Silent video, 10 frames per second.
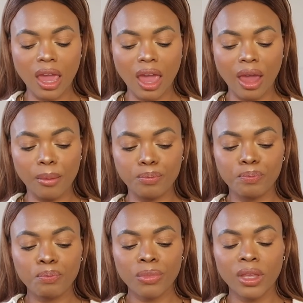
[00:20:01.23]
Kim
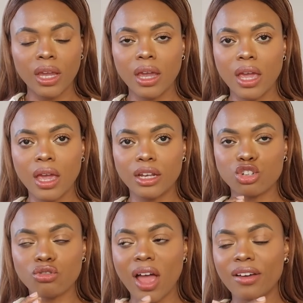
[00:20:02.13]
and
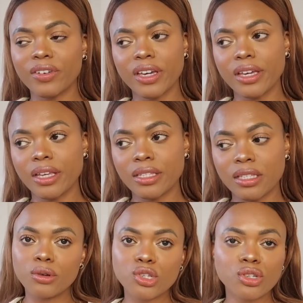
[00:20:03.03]
Travis,
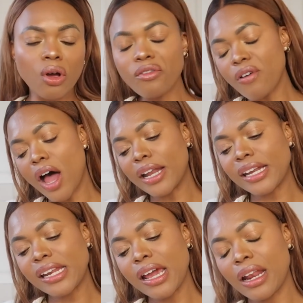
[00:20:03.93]
it was so
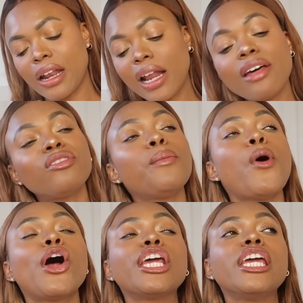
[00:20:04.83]
fun. And then I left the
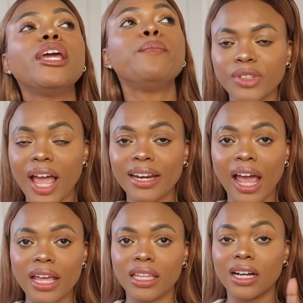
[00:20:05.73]
party. I had
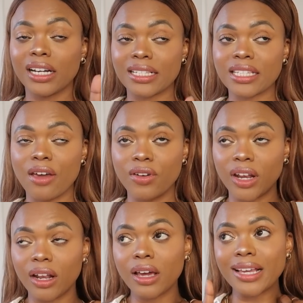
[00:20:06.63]
gotten there at like
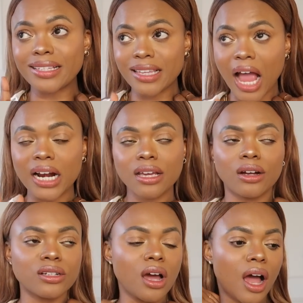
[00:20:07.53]
7, exactly
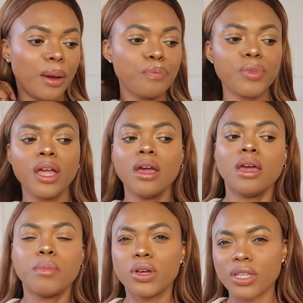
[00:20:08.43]
on time,
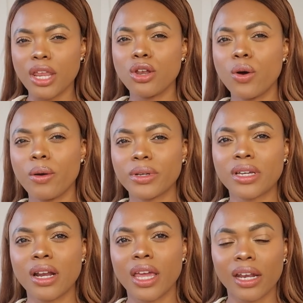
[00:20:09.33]
because I knew it was
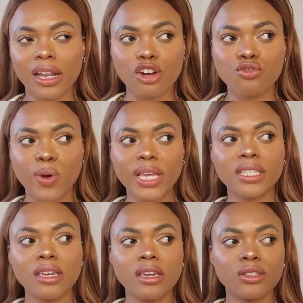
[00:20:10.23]
gonna get like
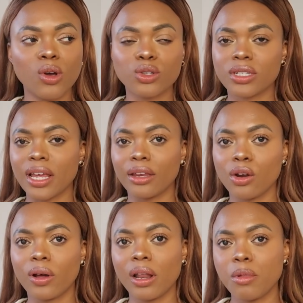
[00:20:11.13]
crazy. So I was just like, you
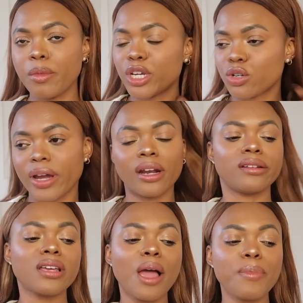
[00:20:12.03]
know what, let me make sure I get
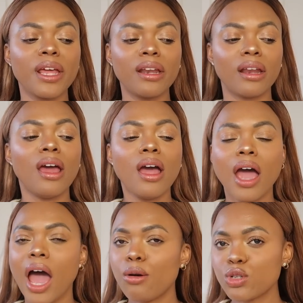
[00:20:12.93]
on time. And then
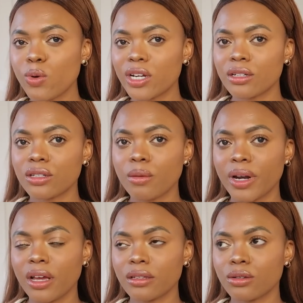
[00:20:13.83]
I was watching
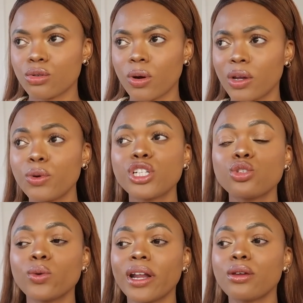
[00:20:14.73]
somebody else's story, which
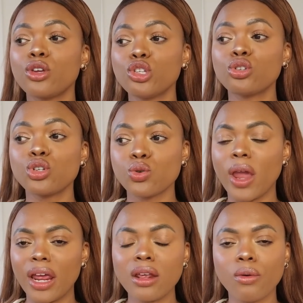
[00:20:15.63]
is what I used to do
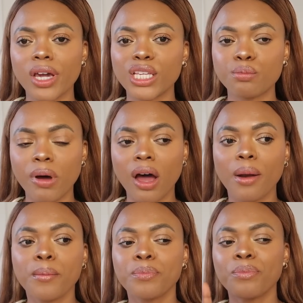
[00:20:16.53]
anyways,
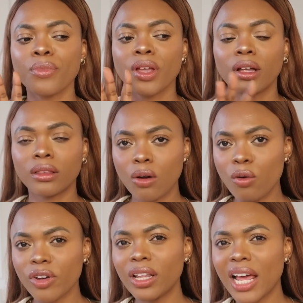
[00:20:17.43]
but
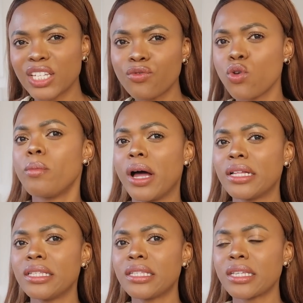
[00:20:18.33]
over the last few
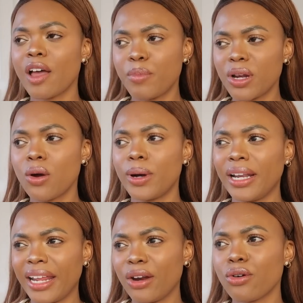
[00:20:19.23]
months I've been going
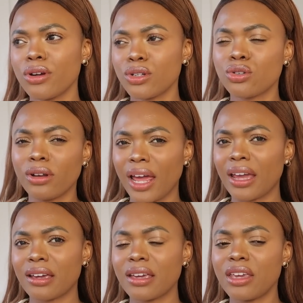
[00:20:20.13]
later to
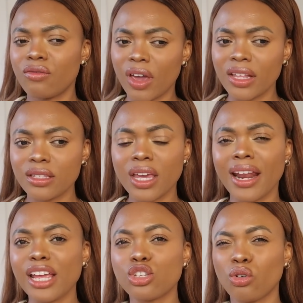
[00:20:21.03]
like events, and
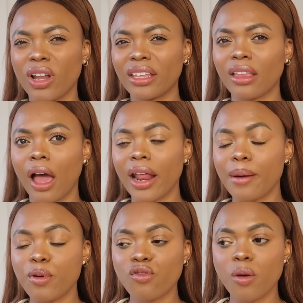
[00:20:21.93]
I don't like that.
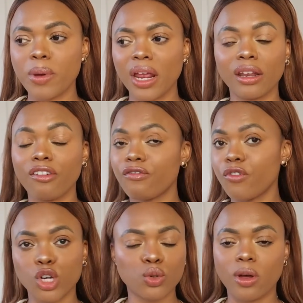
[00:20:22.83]
I prefer being the
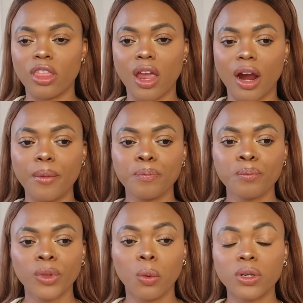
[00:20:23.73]
first one there,
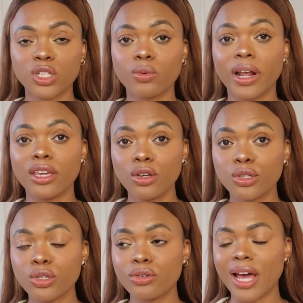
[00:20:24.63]
which is what I
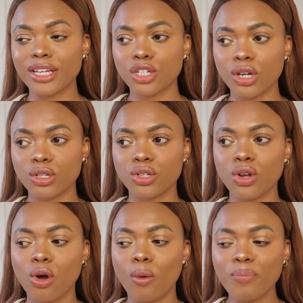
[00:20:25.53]
used to do last year.
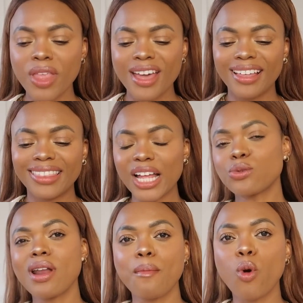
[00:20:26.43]
So that's
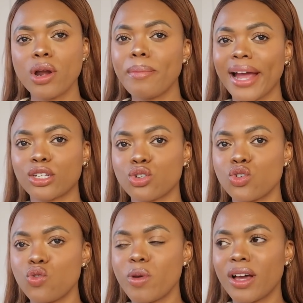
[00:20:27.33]
what I'm going back
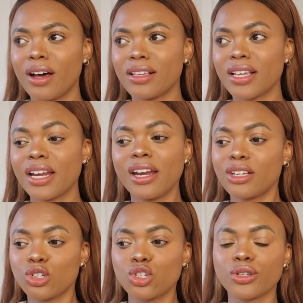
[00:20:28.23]
to, because I didn't,
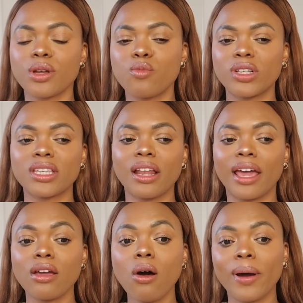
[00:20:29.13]
I just saw someone say
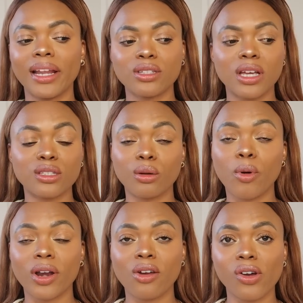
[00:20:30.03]
like, oh, I like to get to the
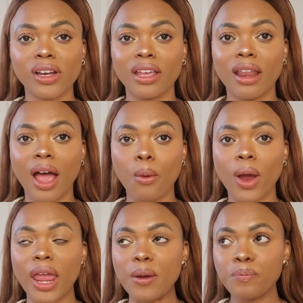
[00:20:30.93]
party early, that
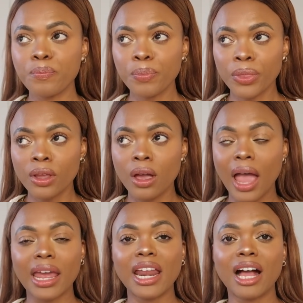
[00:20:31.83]
way
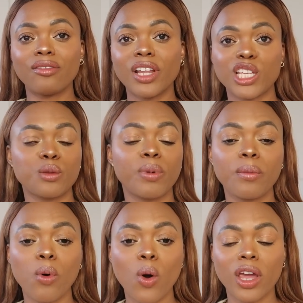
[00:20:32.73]
I can have less
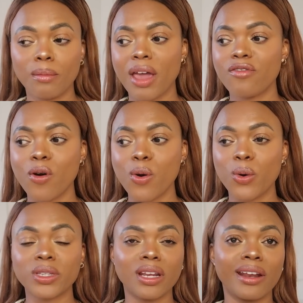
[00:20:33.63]
people in my
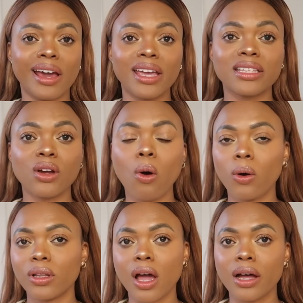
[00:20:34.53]
photos and then I can take
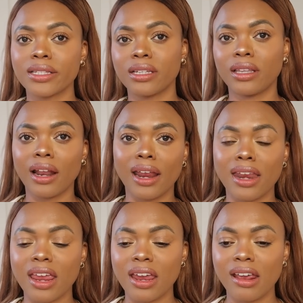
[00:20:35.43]
all the content that I
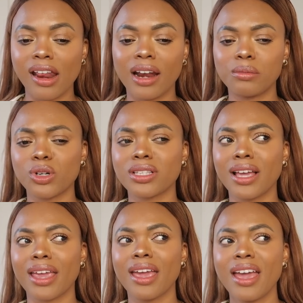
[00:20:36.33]
need. And I'm just
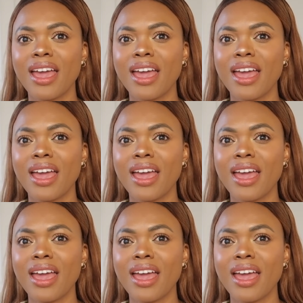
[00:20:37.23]
like,